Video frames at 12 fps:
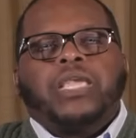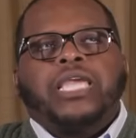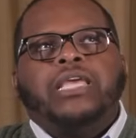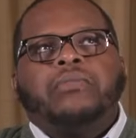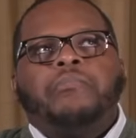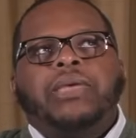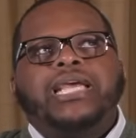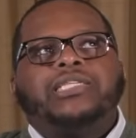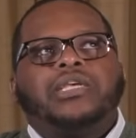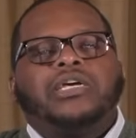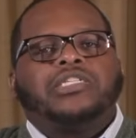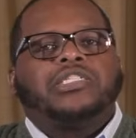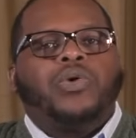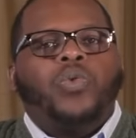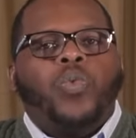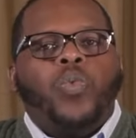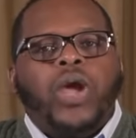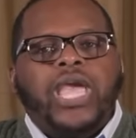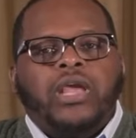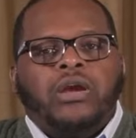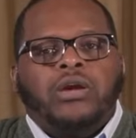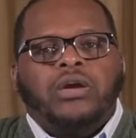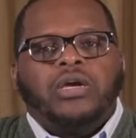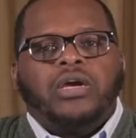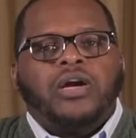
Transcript: it makes us aware